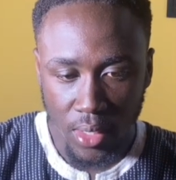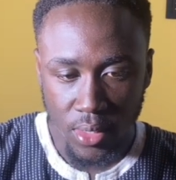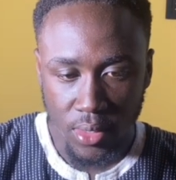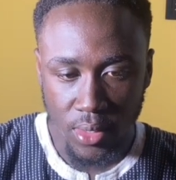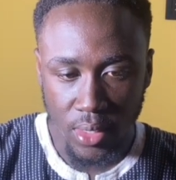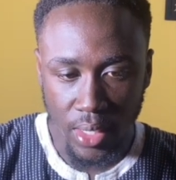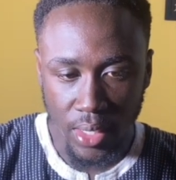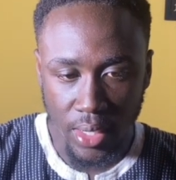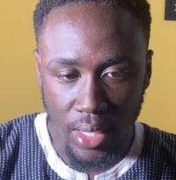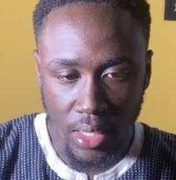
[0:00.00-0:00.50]

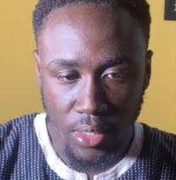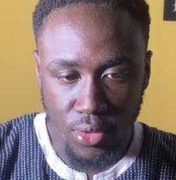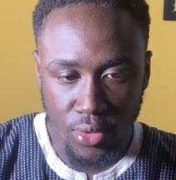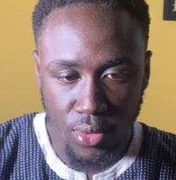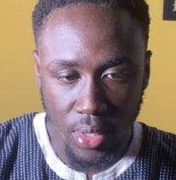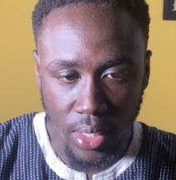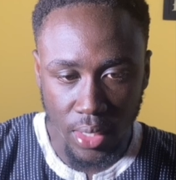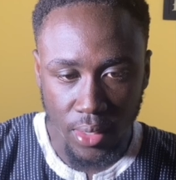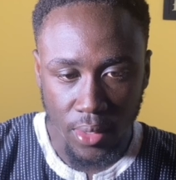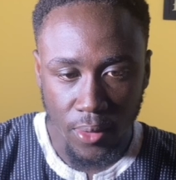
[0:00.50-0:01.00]
to the next
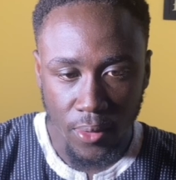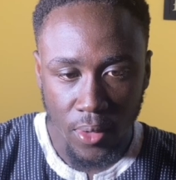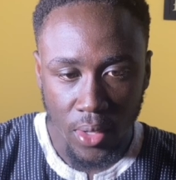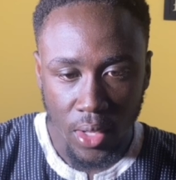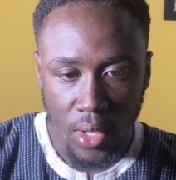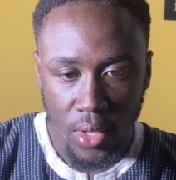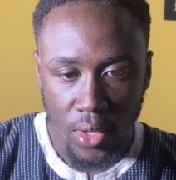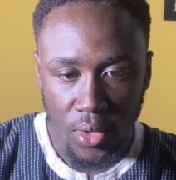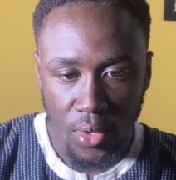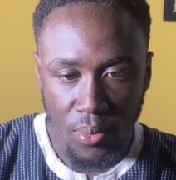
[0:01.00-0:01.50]
thread,
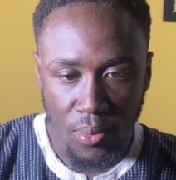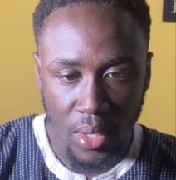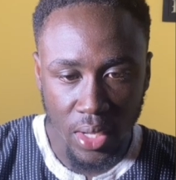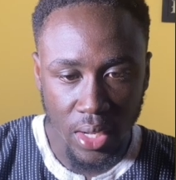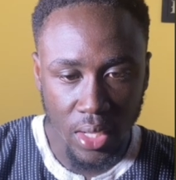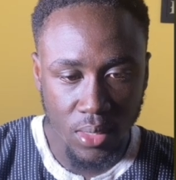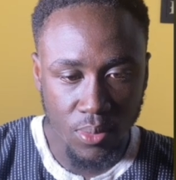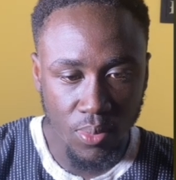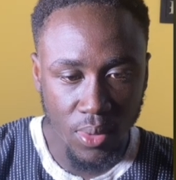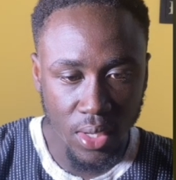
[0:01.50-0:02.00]
you made
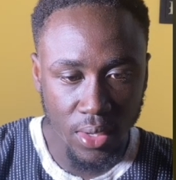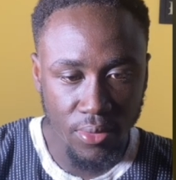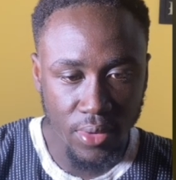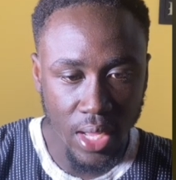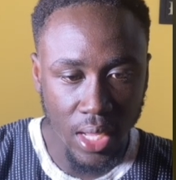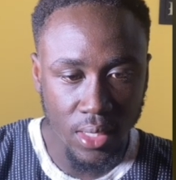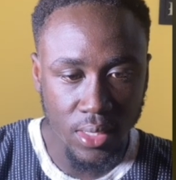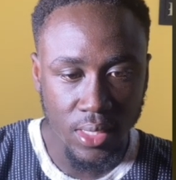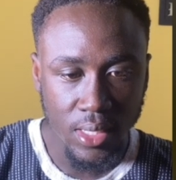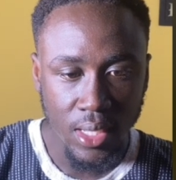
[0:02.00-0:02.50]
us believe
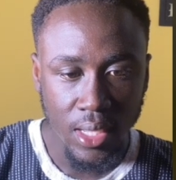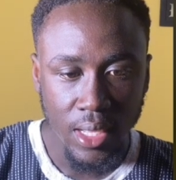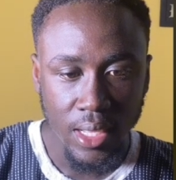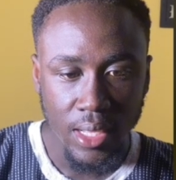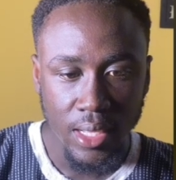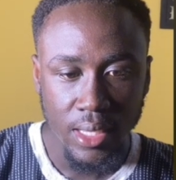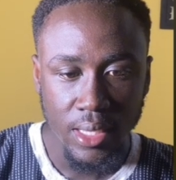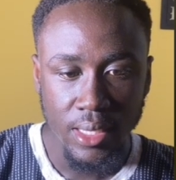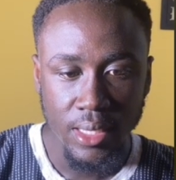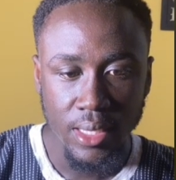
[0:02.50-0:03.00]
that
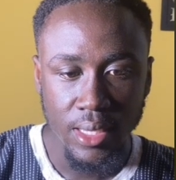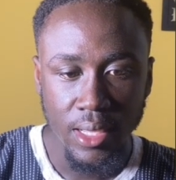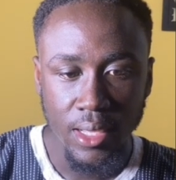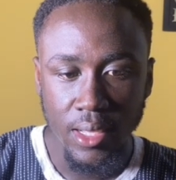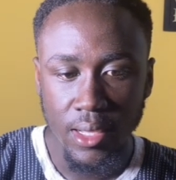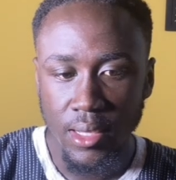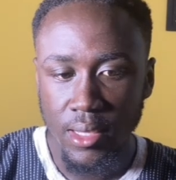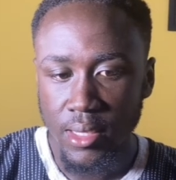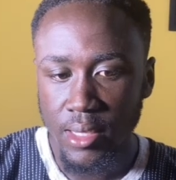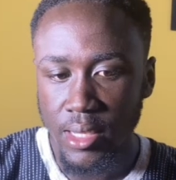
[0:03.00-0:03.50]

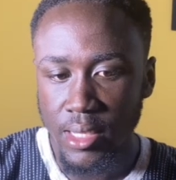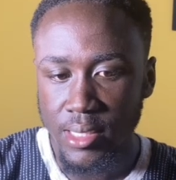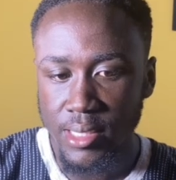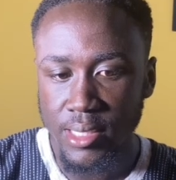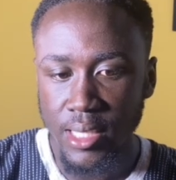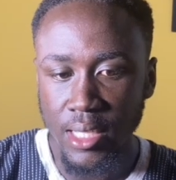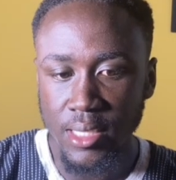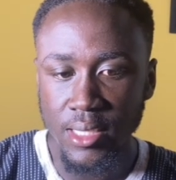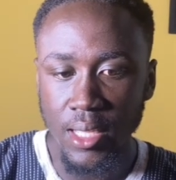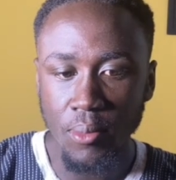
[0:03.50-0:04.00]
the
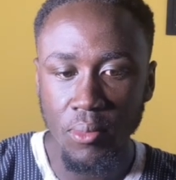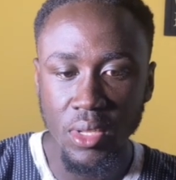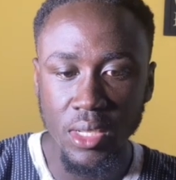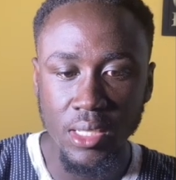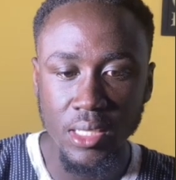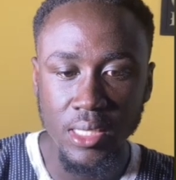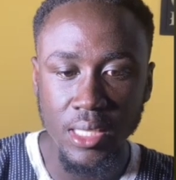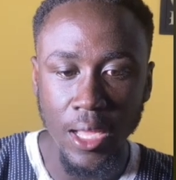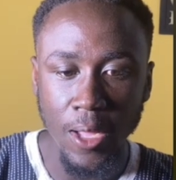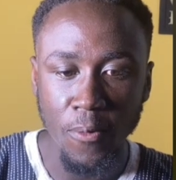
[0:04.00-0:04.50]
sector
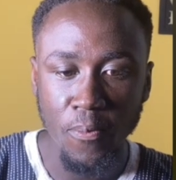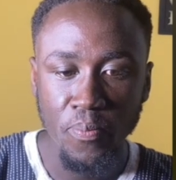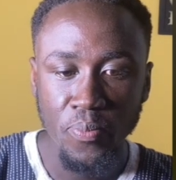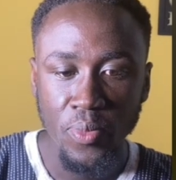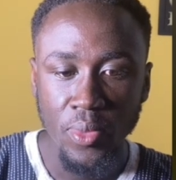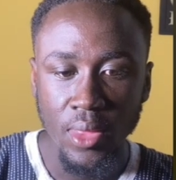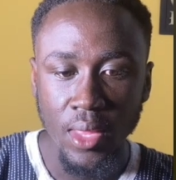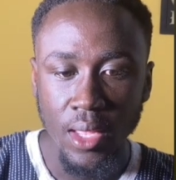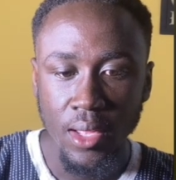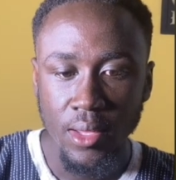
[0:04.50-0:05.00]
minister,
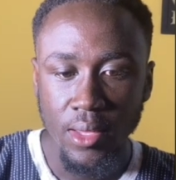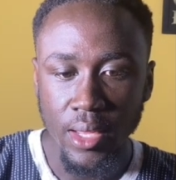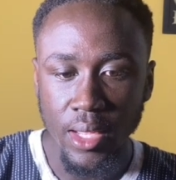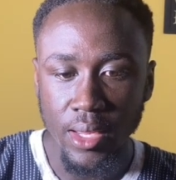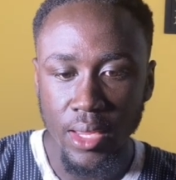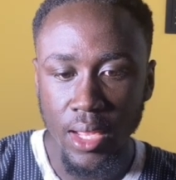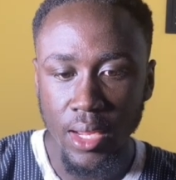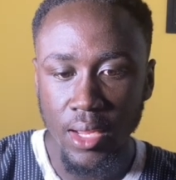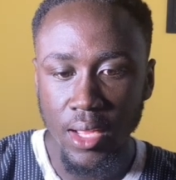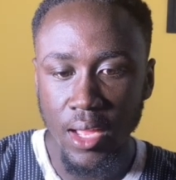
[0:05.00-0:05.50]
the
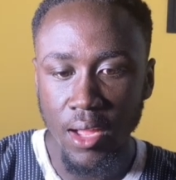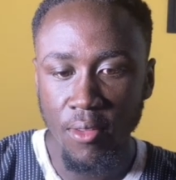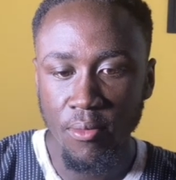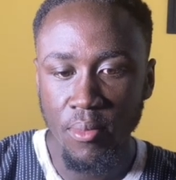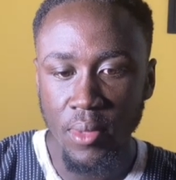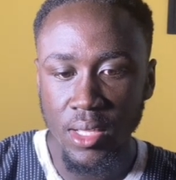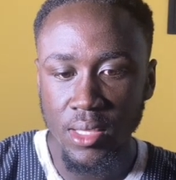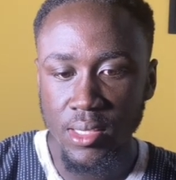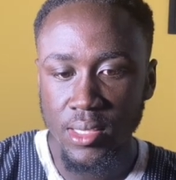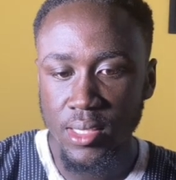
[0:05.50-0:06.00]
then
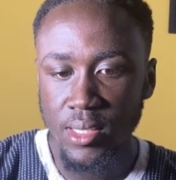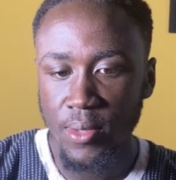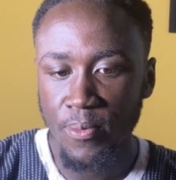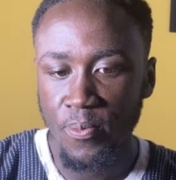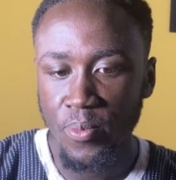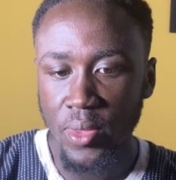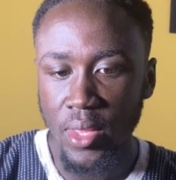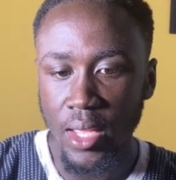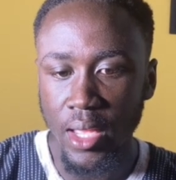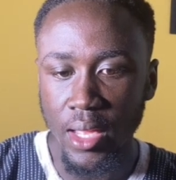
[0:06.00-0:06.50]
government,
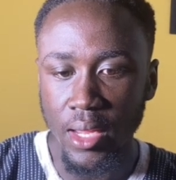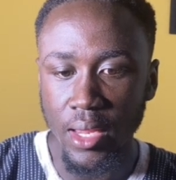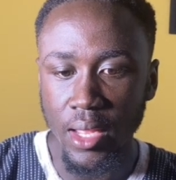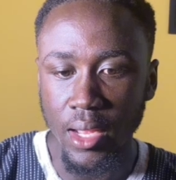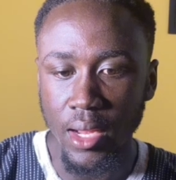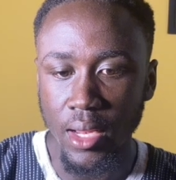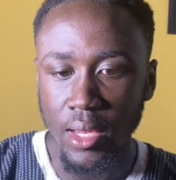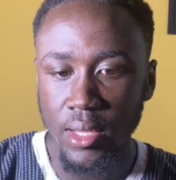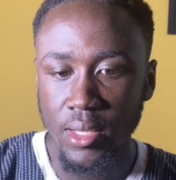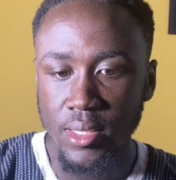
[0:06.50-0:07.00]
and
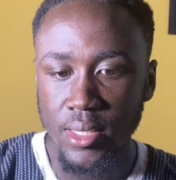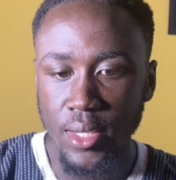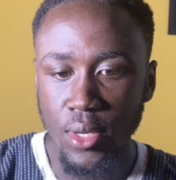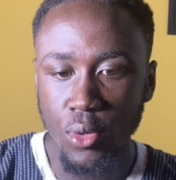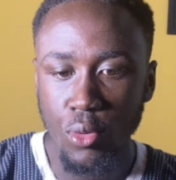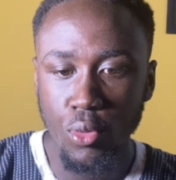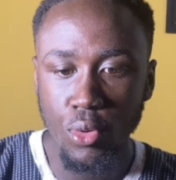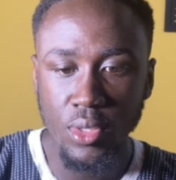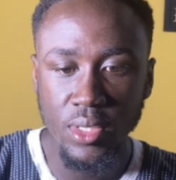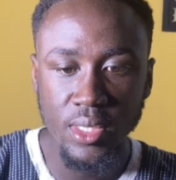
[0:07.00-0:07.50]
the
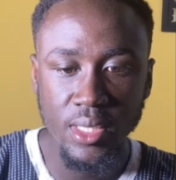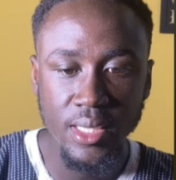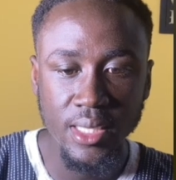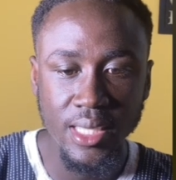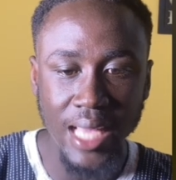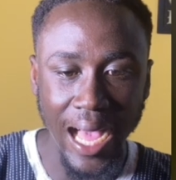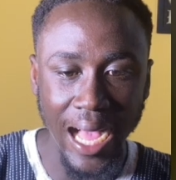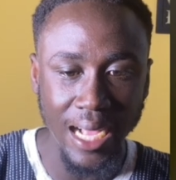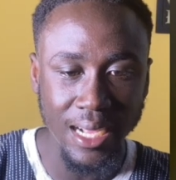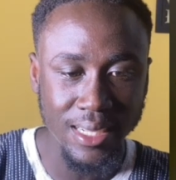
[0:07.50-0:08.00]
telcos
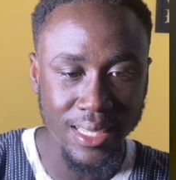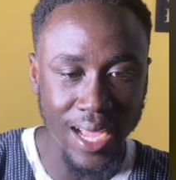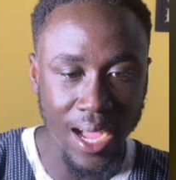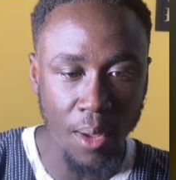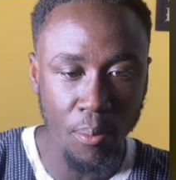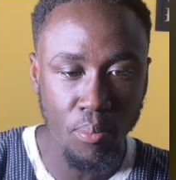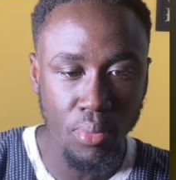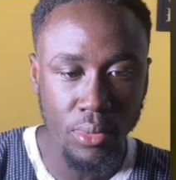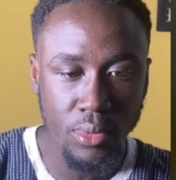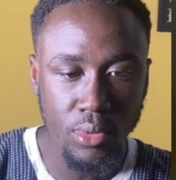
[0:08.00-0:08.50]
ganged
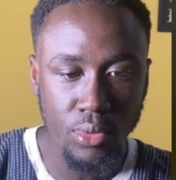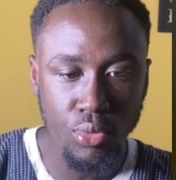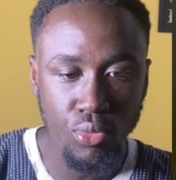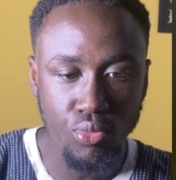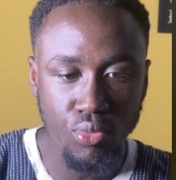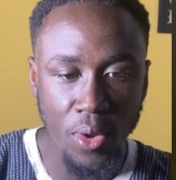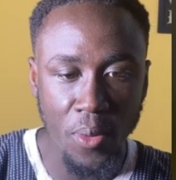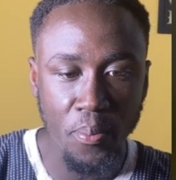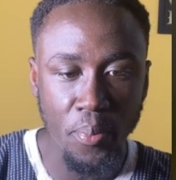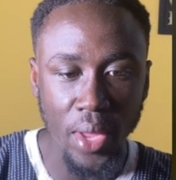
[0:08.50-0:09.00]
up to
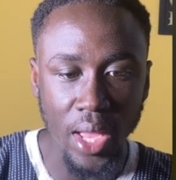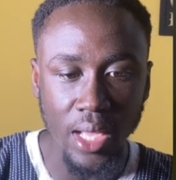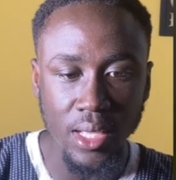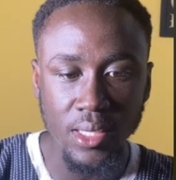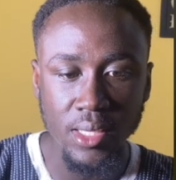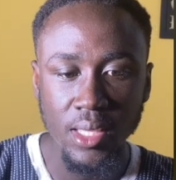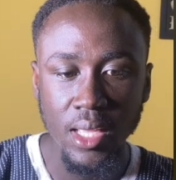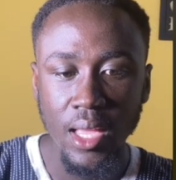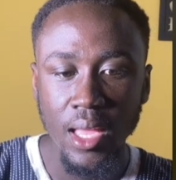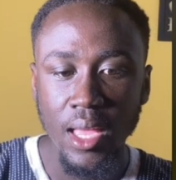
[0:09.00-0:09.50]
rape
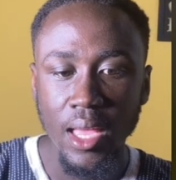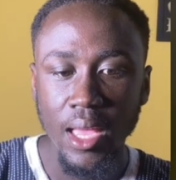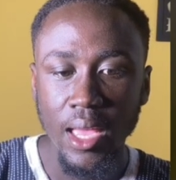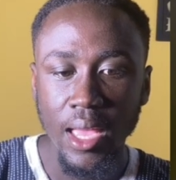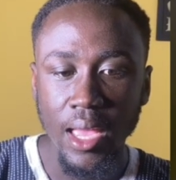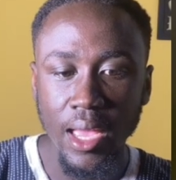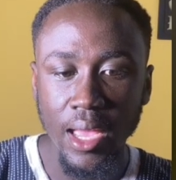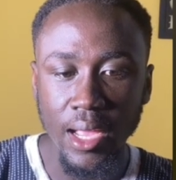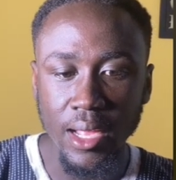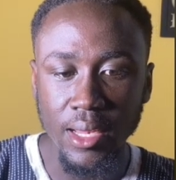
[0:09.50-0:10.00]
us,
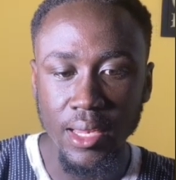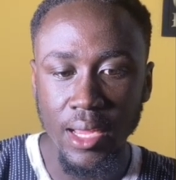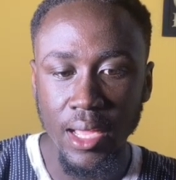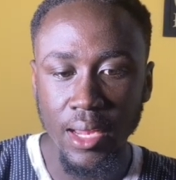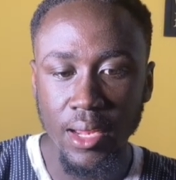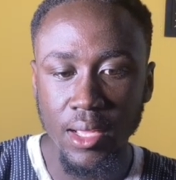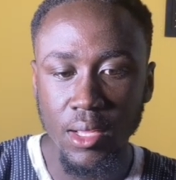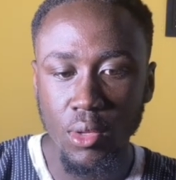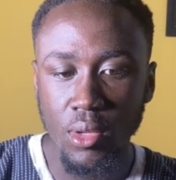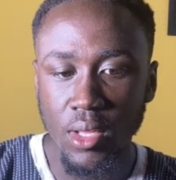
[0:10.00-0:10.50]
and
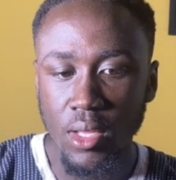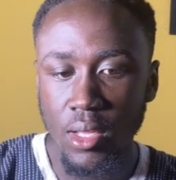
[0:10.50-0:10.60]
that